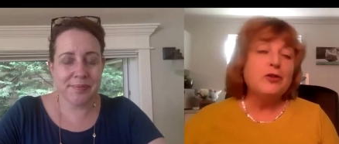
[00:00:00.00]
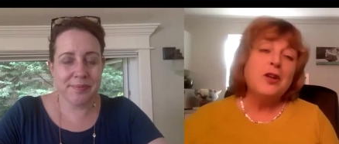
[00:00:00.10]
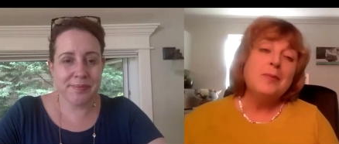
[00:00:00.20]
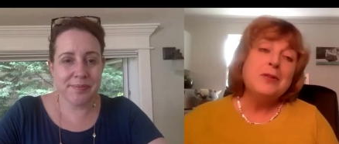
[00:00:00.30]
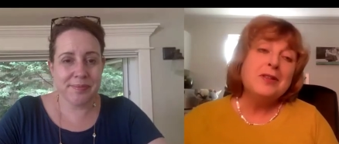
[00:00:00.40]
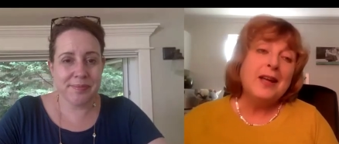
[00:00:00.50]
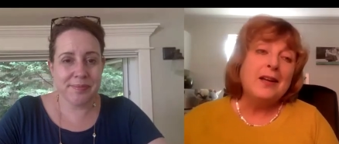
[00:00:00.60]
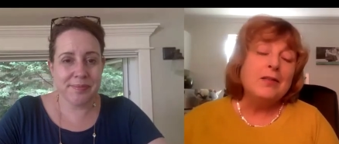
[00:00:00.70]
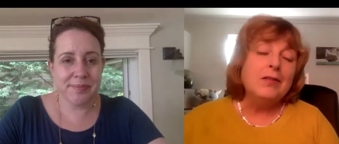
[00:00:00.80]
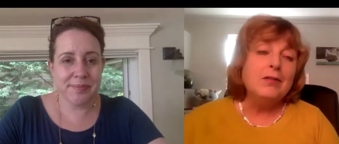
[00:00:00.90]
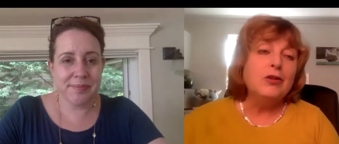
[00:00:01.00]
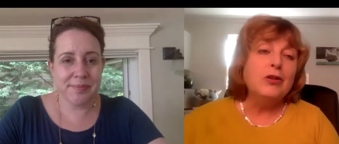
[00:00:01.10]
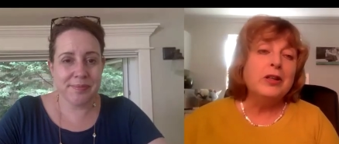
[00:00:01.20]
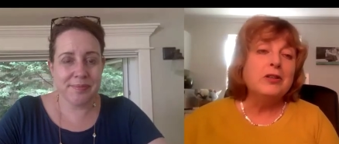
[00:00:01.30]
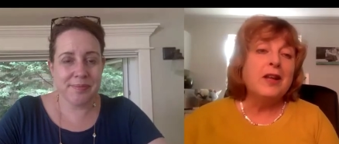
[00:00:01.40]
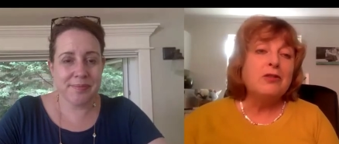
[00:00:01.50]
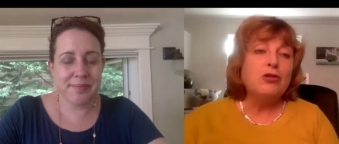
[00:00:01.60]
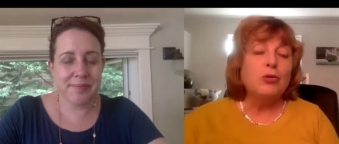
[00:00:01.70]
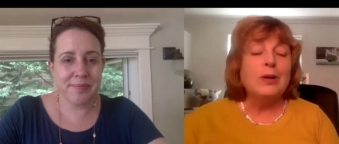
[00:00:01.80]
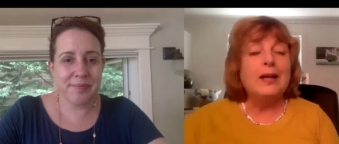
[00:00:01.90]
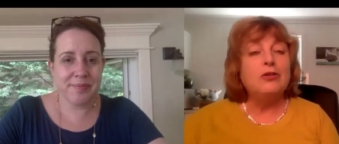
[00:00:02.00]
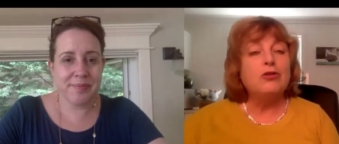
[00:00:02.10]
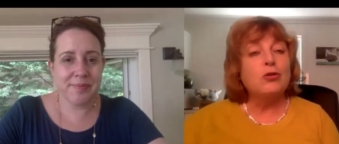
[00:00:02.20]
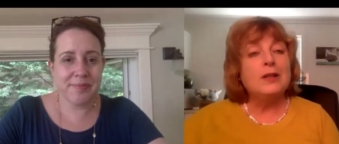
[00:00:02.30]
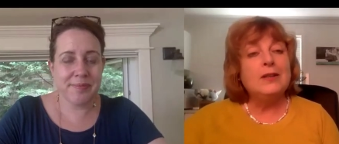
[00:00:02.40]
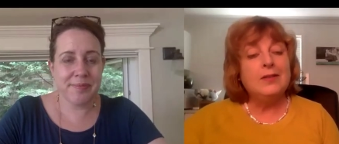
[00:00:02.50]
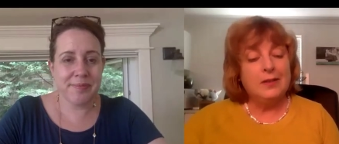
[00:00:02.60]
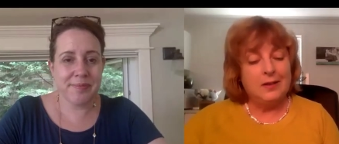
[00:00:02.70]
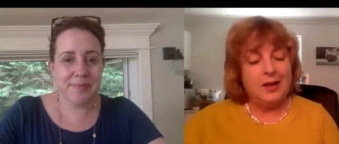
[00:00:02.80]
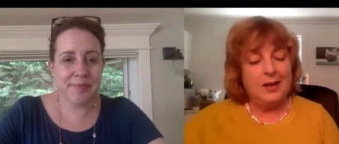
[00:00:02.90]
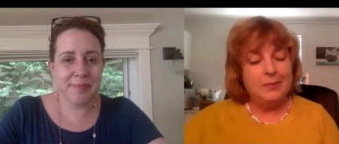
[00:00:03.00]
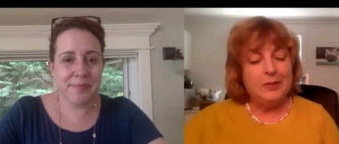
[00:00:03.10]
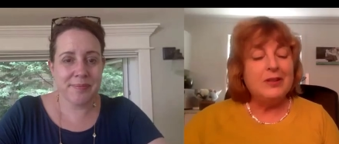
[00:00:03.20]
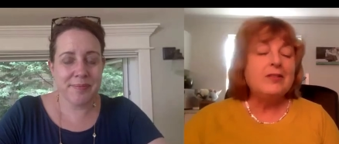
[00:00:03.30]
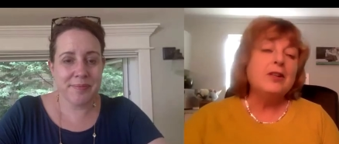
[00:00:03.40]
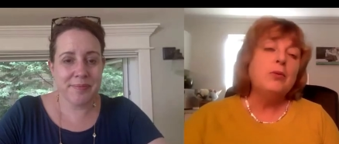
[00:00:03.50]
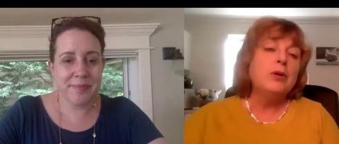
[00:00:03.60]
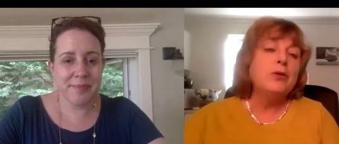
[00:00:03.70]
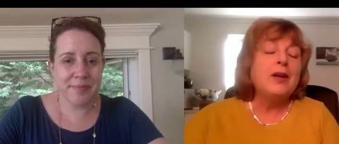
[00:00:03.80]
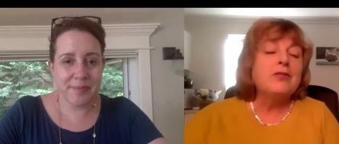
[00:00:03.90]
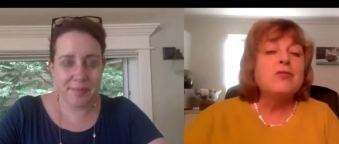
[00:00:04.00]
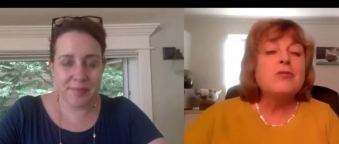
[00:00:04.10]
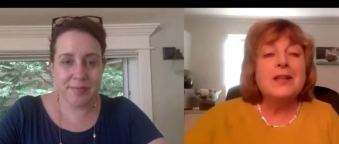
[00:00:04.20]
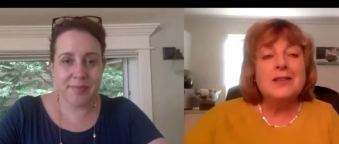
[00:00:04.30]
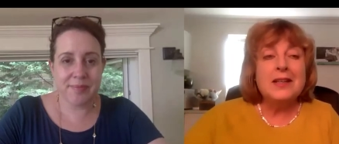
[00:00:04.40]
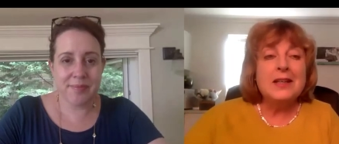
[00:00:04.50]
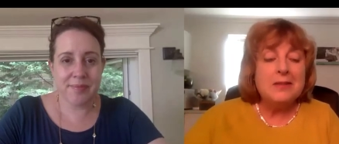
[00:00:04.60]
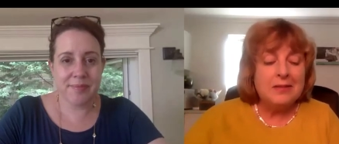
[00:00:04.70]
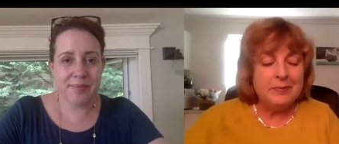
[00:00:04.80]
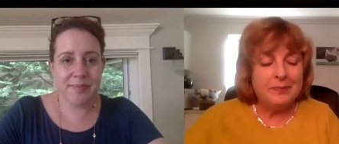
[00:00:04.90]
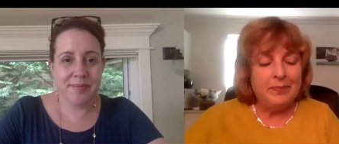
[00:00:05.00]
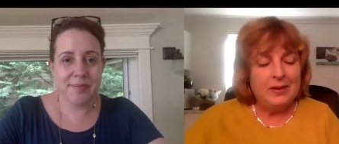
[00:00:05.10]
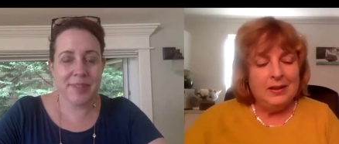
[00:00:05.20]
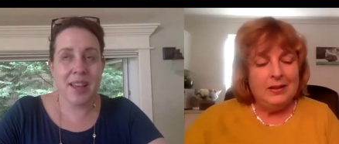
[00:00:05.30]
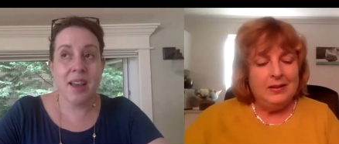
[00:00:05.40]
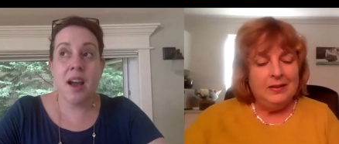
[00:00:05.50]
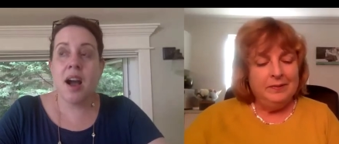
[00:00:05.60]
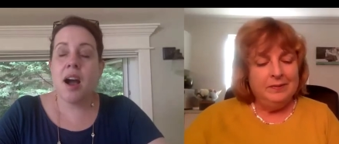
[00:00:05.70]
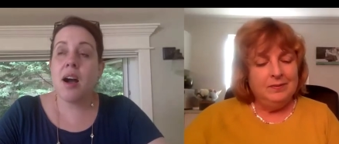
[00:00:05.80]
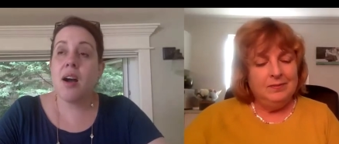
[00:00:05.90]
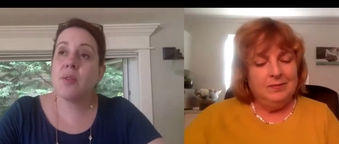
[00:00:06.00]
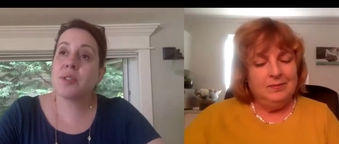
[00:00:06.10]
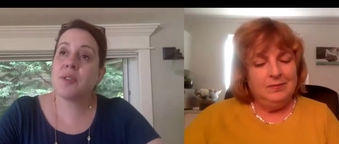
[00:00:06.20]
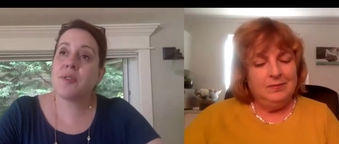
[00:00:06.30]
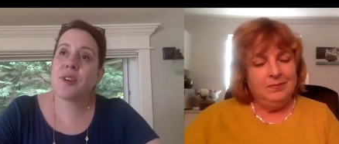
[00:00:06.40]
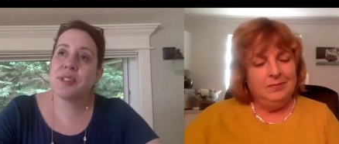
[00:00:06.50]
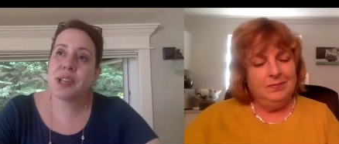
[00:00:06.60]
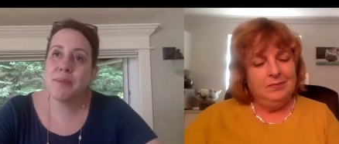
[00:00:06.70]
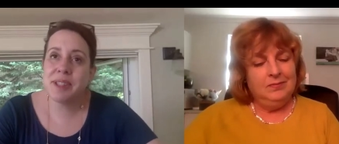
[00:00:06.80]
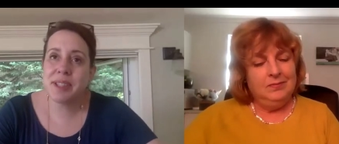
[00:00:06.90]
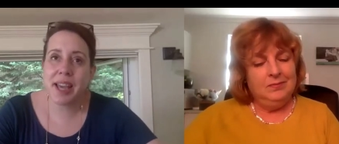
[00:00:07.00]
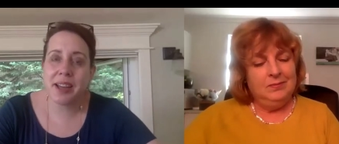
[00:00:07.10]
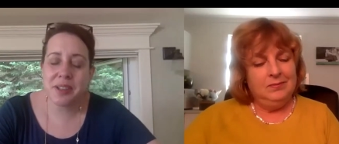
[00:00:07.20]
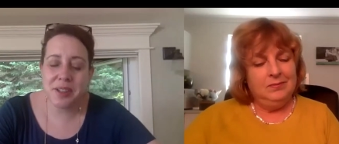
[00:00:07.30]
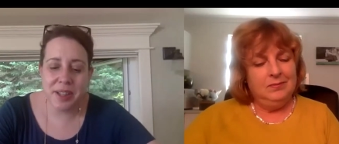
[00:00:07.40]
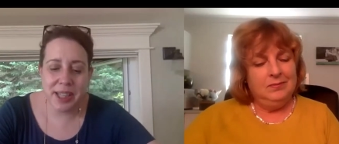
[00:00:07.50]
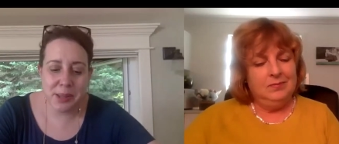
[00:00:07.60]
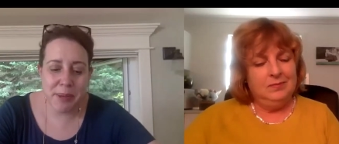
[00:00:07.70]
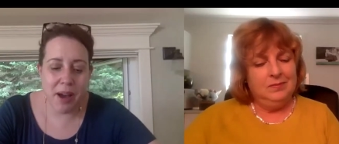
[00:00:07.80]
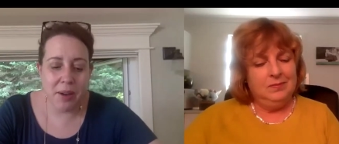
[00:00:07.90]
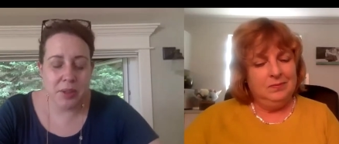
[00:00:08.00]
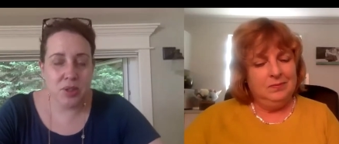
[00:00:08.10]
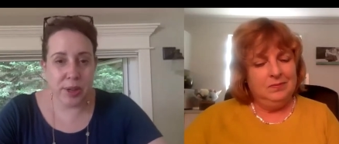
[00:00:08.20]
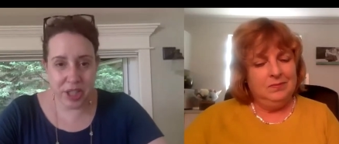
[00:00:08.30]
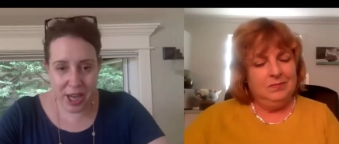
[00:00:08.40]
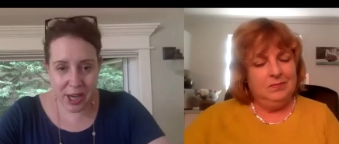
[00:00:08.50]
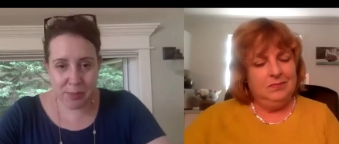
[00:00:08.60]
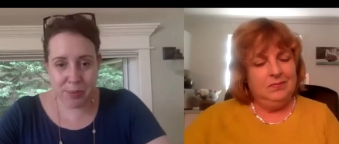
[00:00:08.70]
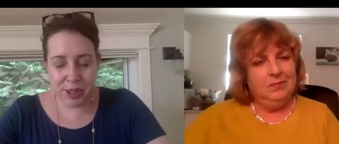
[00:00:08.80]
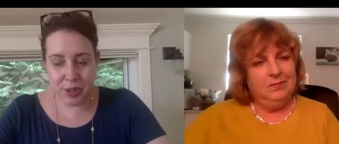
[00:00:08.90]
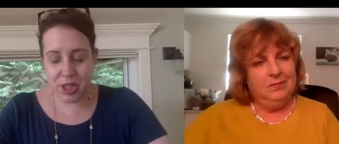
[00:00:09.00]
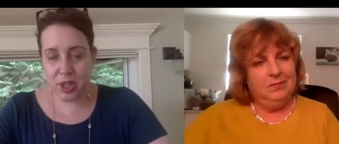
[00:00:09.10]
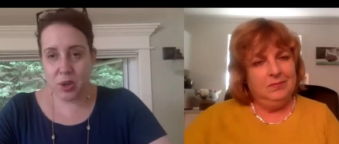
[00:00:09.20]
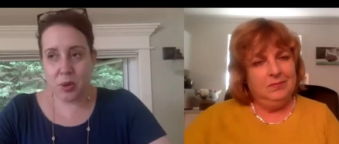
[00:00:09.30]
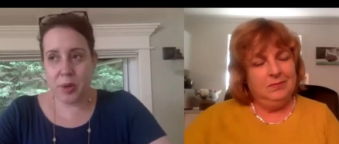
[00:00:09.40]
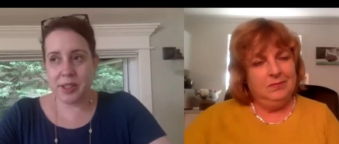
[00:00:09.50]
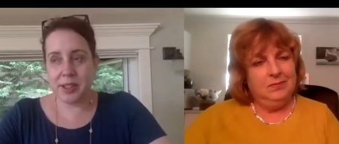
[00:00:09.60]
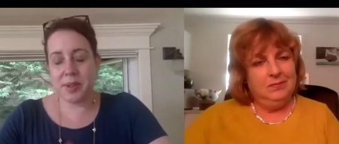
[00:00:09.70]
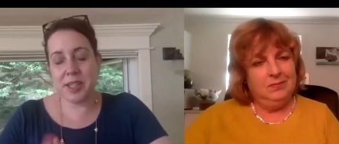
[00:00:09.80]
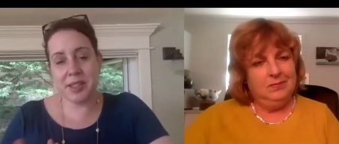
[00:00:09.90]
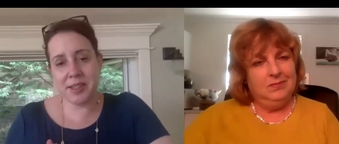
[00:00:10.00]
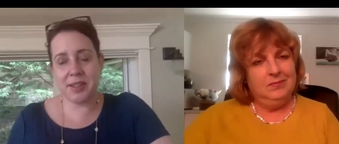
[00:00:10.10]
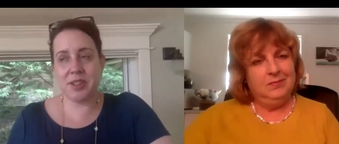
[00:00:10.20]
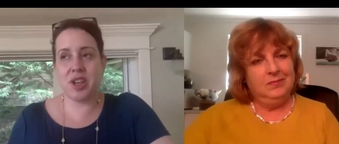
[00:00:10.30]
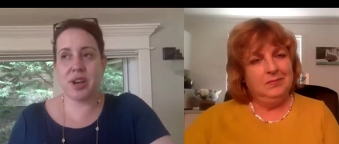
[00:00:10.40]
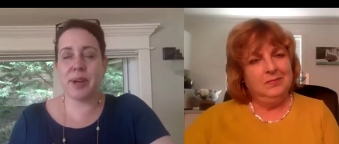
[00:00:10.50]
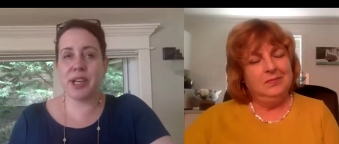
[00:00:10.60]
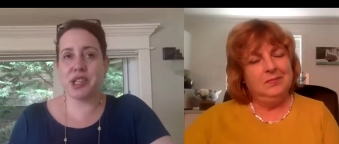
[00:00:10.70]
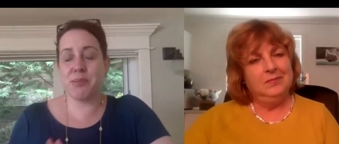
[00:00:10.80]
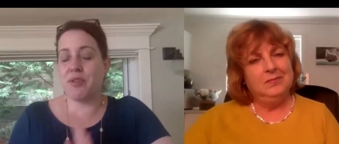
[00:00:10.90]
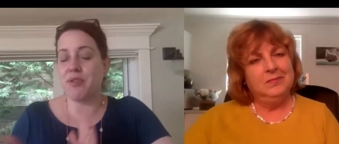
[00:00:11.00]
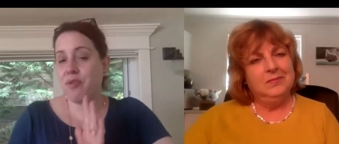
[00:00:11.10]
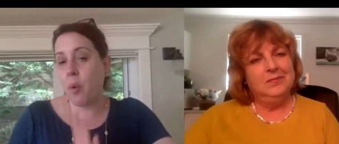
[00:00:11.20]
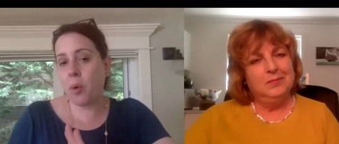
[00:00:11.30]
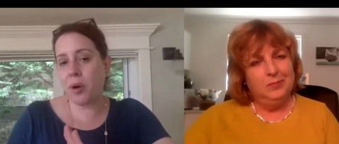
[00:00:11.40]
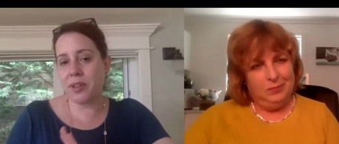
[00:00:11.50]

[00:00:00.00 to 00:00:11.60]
Speaker 1: First Comes Scandal, because that's your latest release, and if there's anyone who hasn't read it yet?
Speaker 2: Oh, so First Comes Scandal is about Georgiana Bridgerton, who is, so this is the generation before